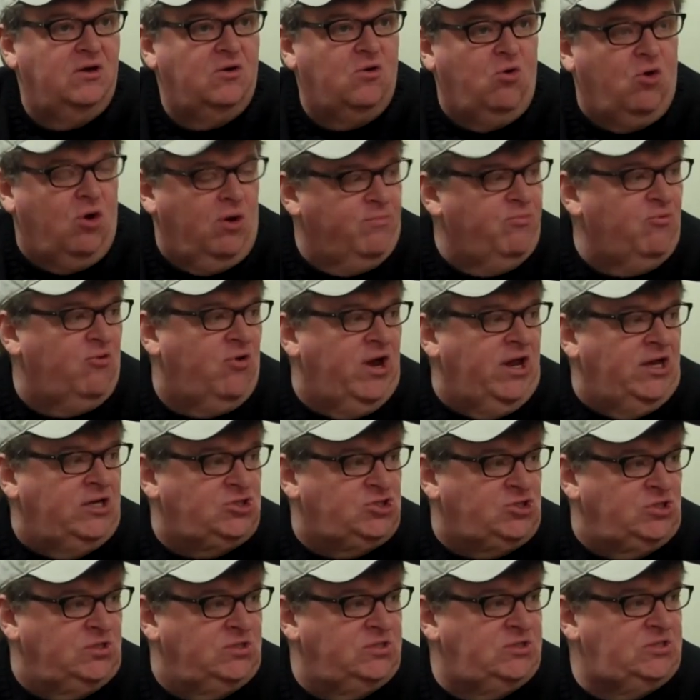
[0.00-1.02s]

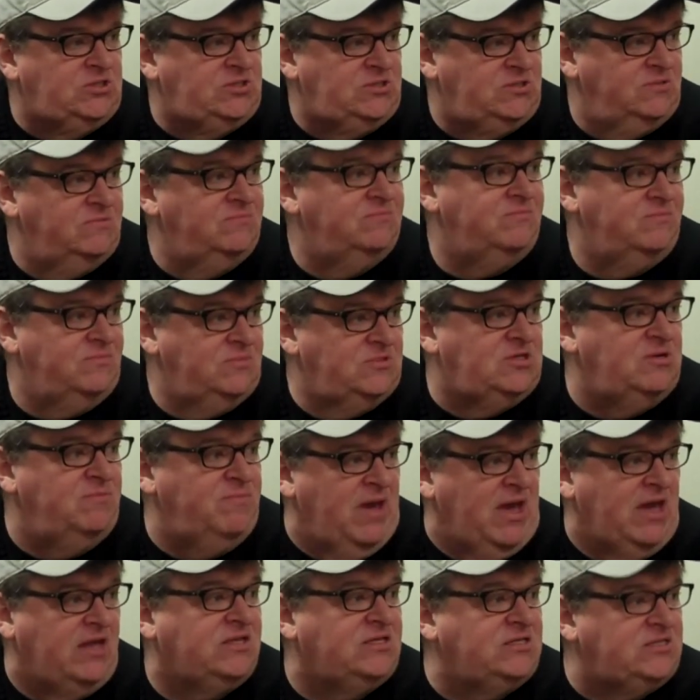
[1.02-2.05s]
corporations to
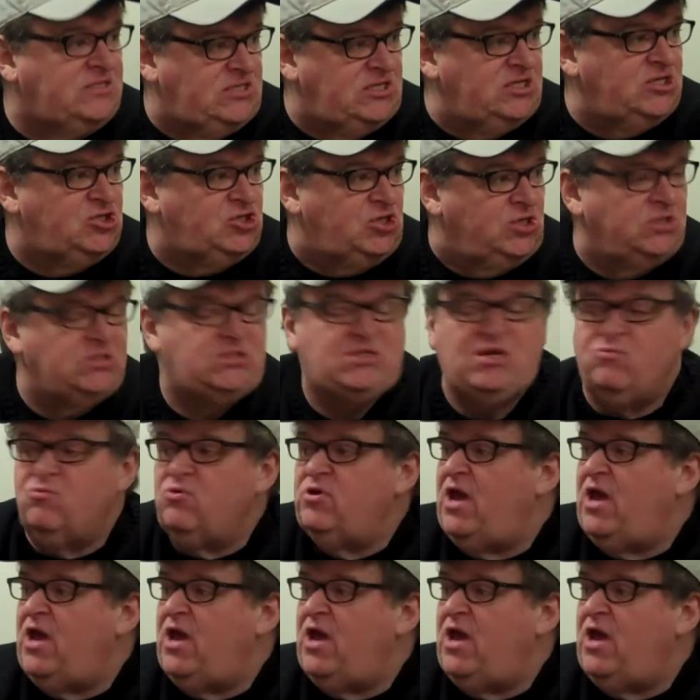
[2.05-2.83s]
make decisions that